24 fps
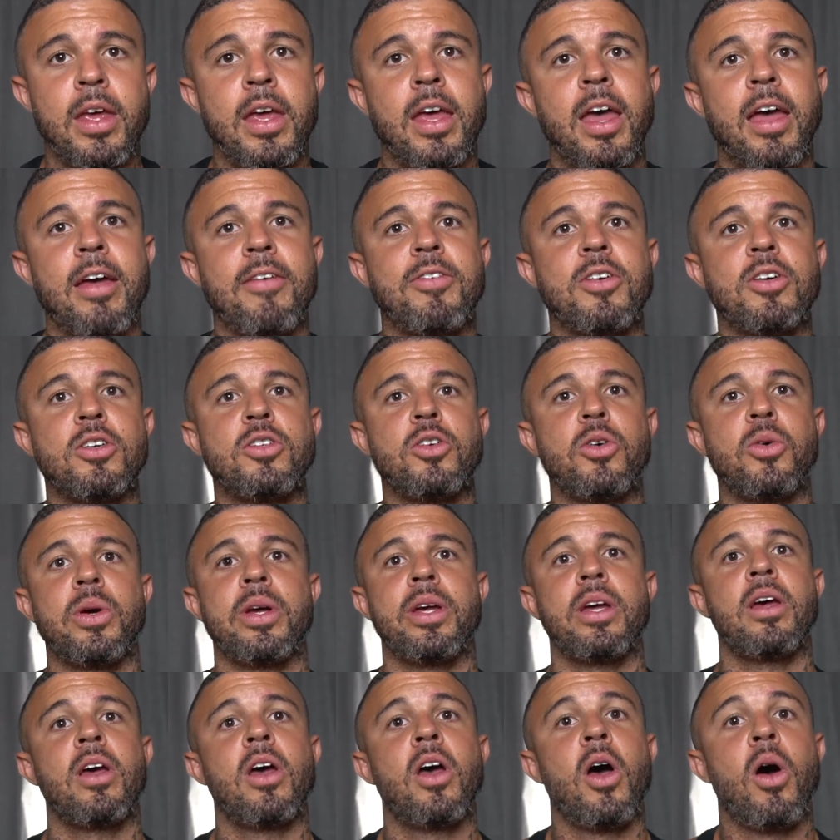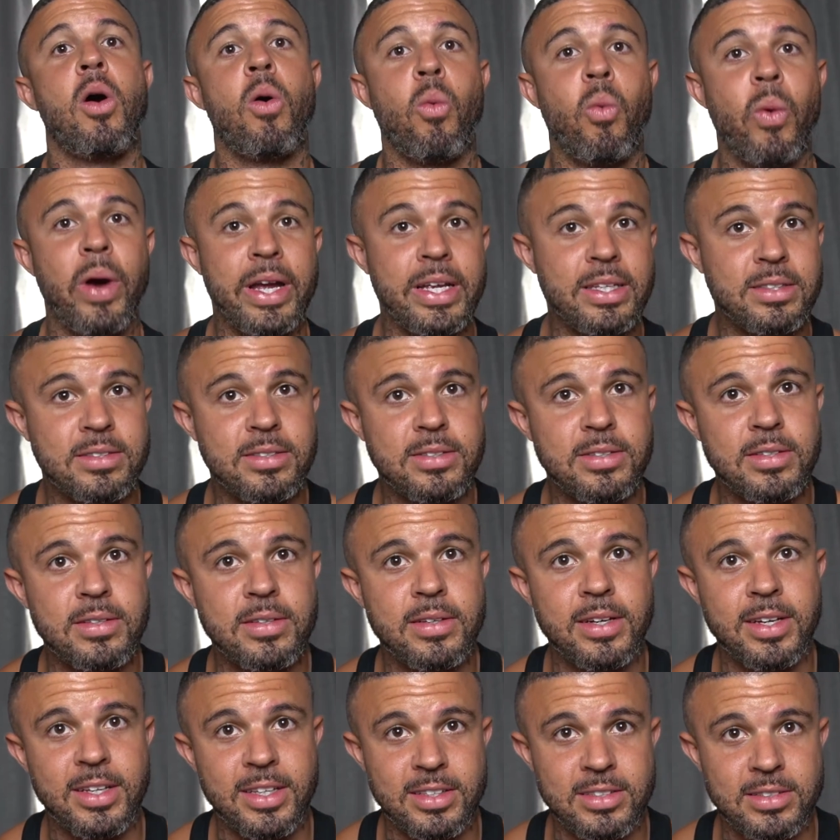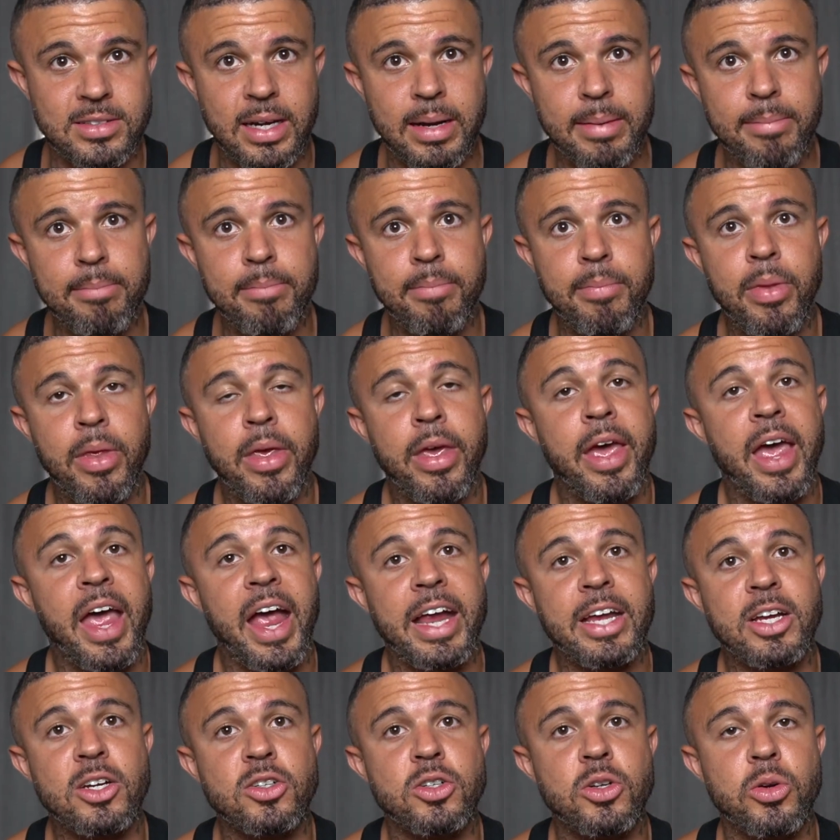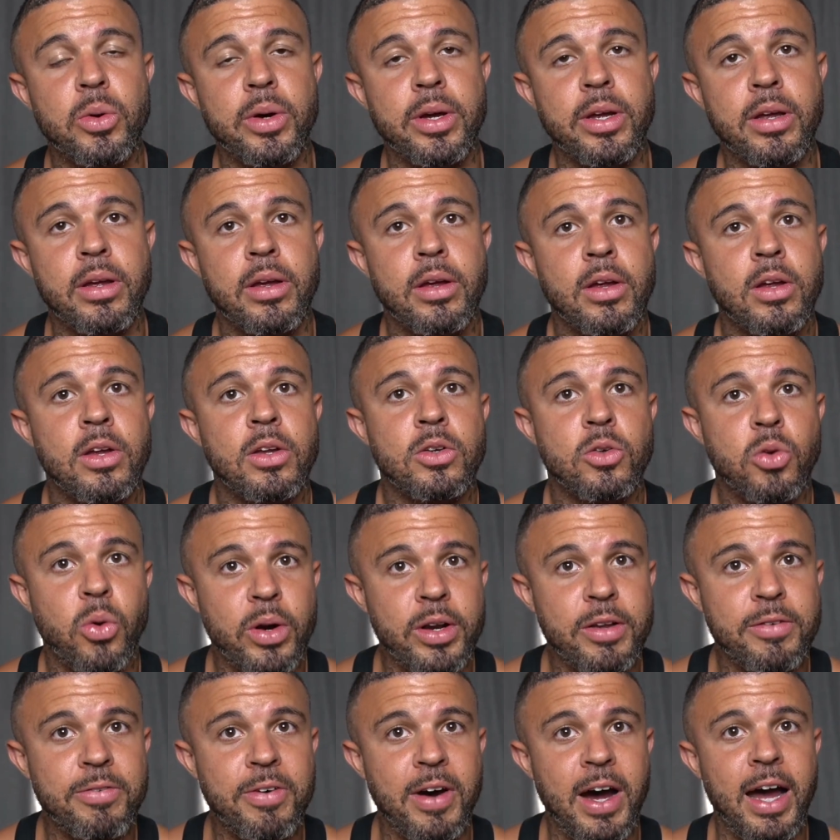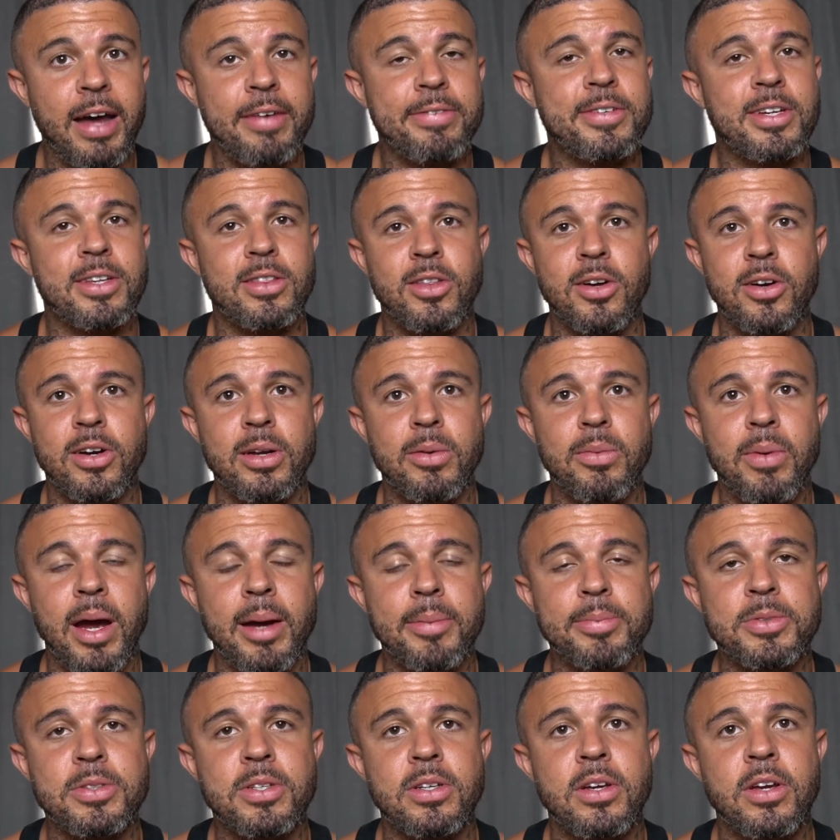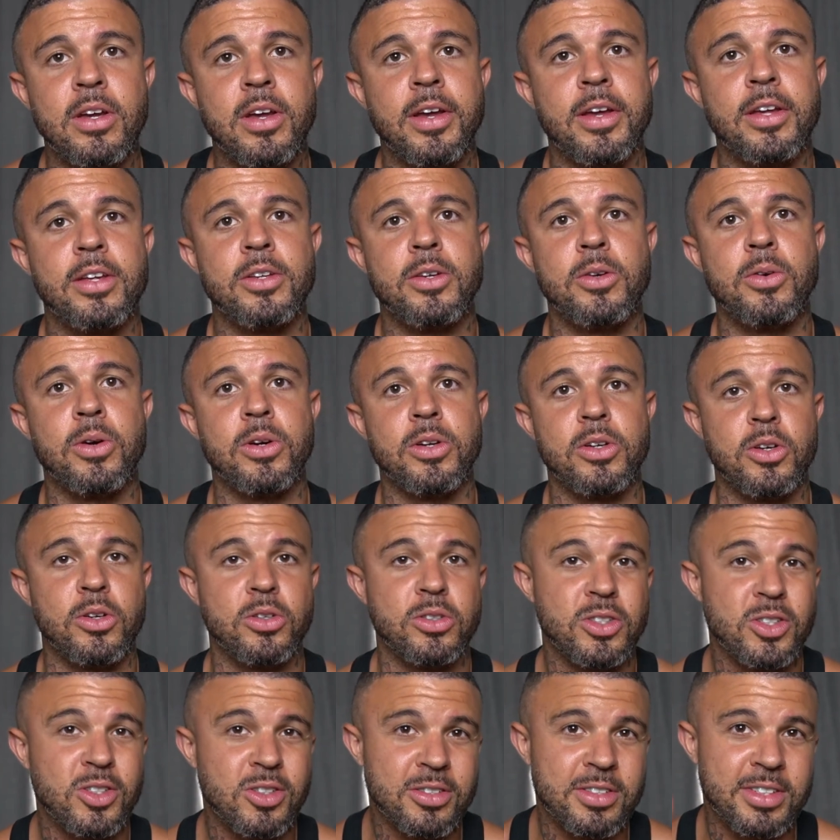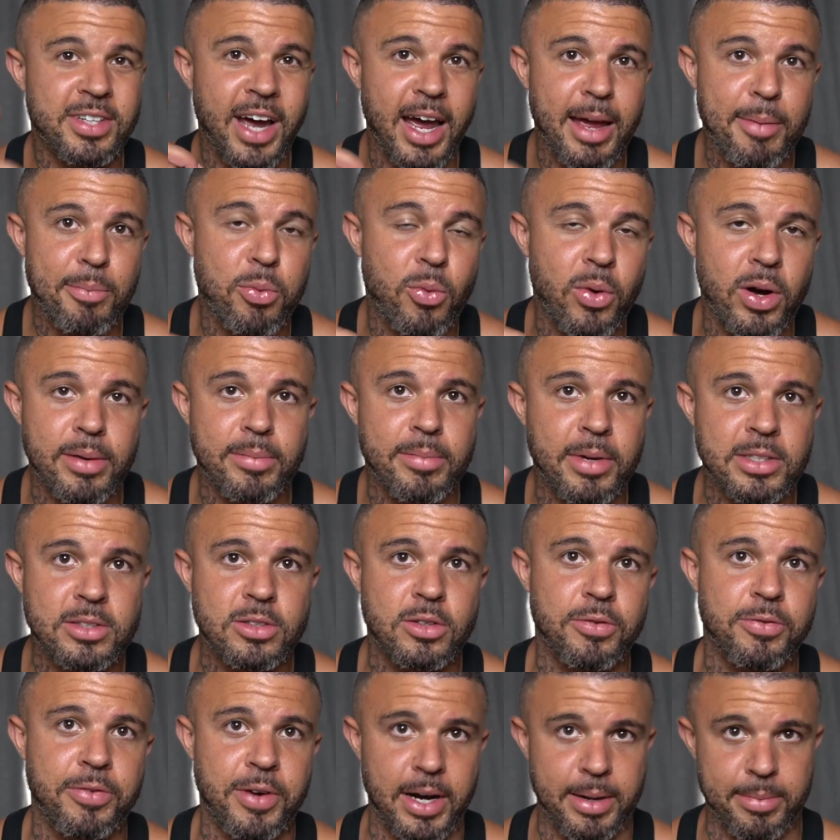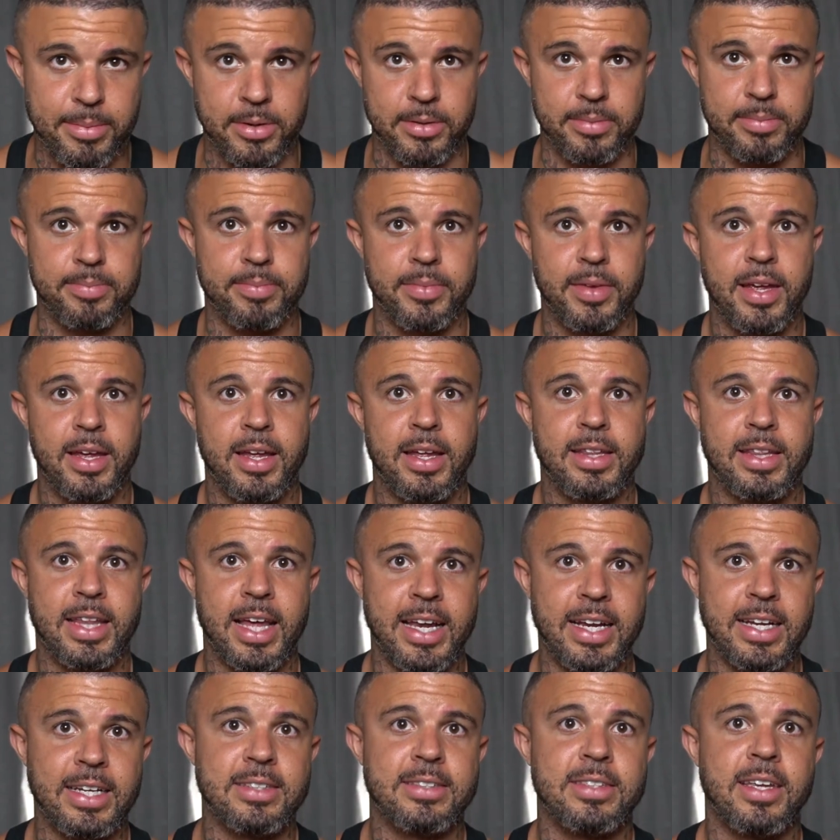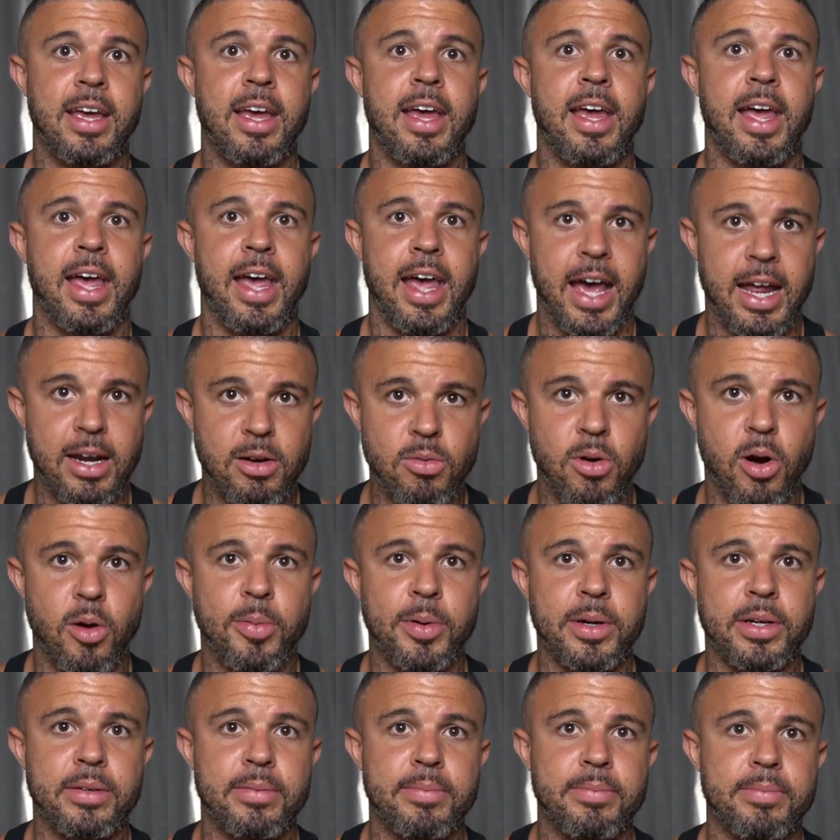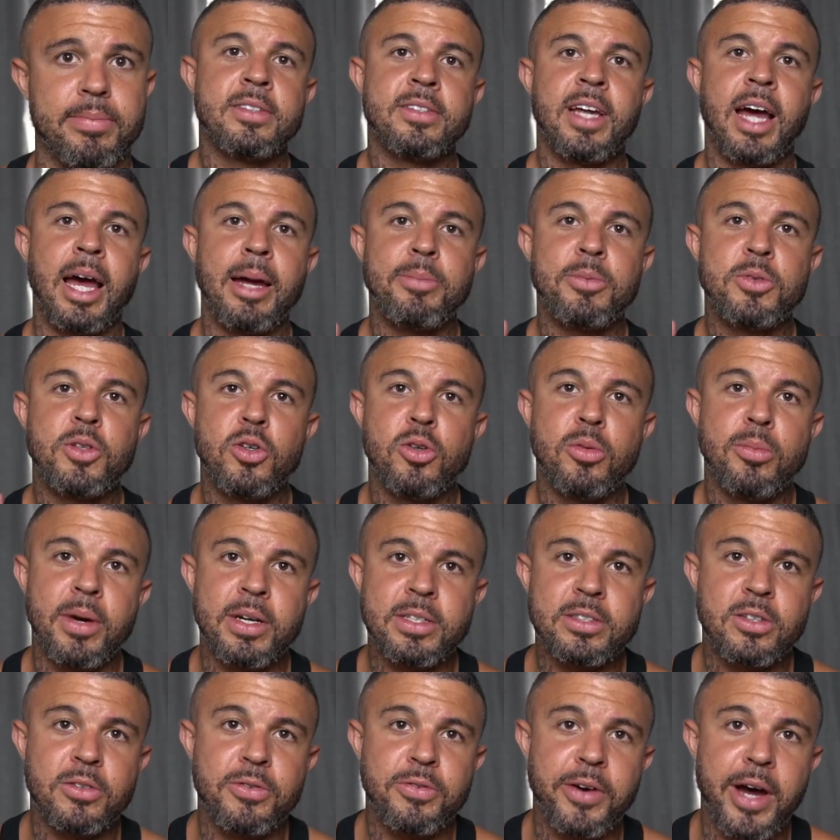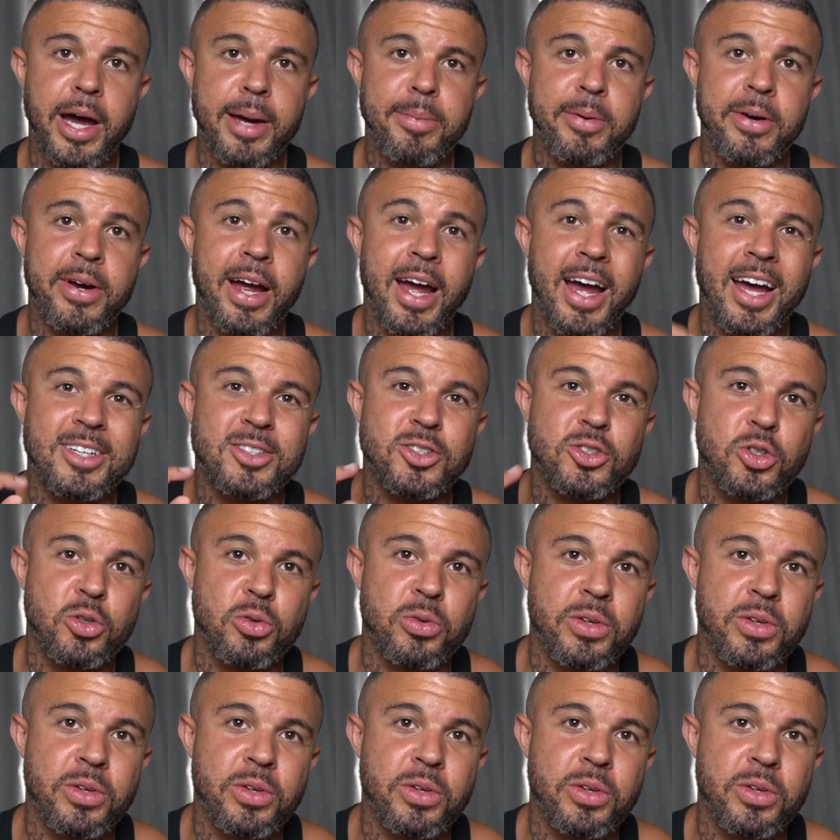If you're doing weights in the gym and you're doing 25 to 30 reps, you are using your type 1 muscle fiber. That is anaerobic. Type 2 muscle fiber has two